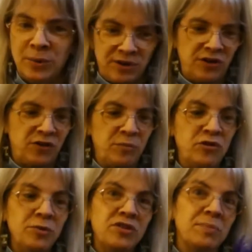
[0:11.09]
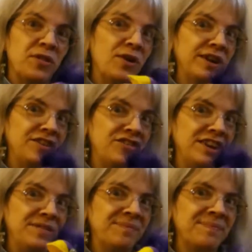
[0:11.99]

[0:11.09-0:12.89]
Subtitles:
which is from Jewish mythology.